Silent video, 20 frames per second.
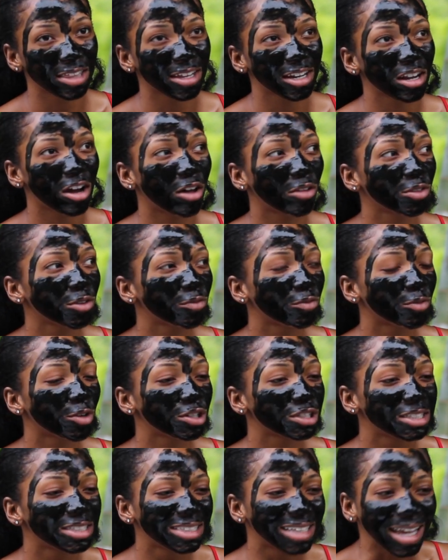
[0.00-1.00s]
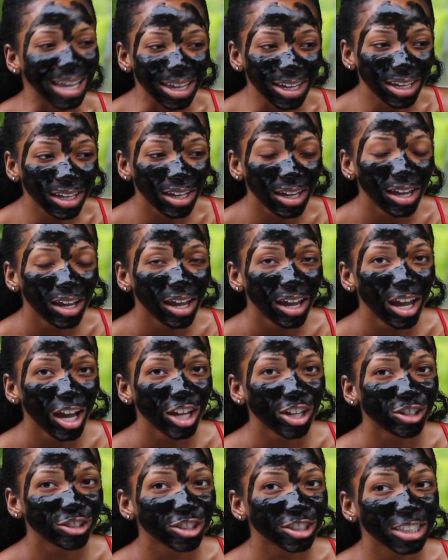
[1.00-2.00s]
and then on the first date
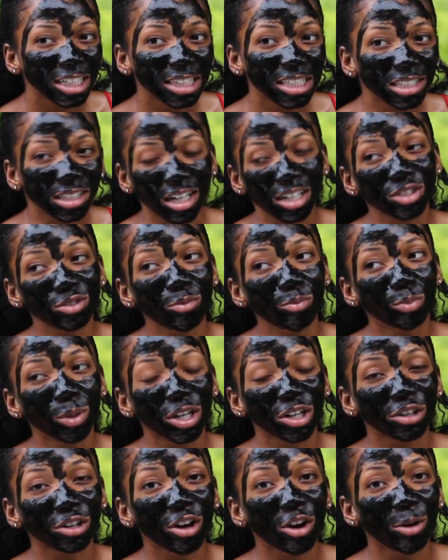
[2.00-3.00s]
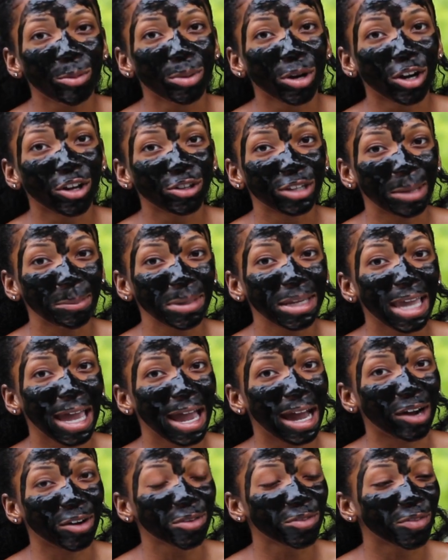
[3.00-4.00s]
you're just like this guy's a weirdo bro let me get
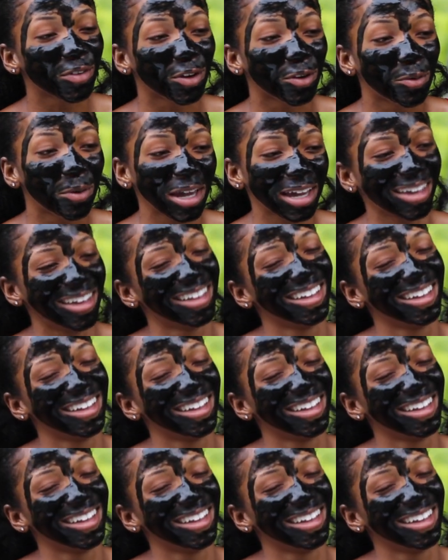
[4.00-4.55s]
out of here quick